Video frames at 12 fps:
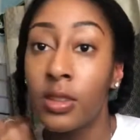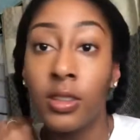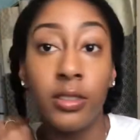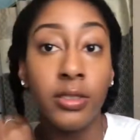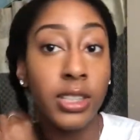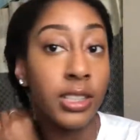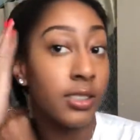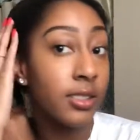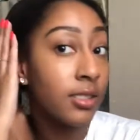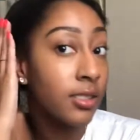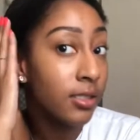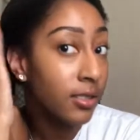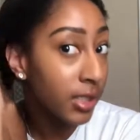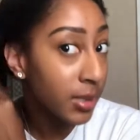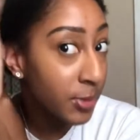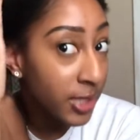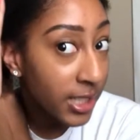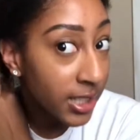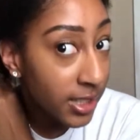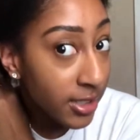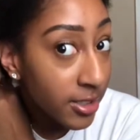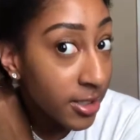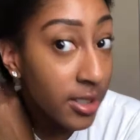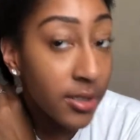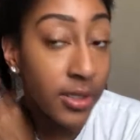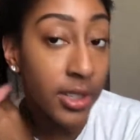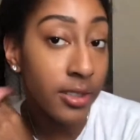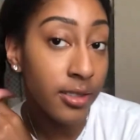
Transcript: All right, let's pretend these are even.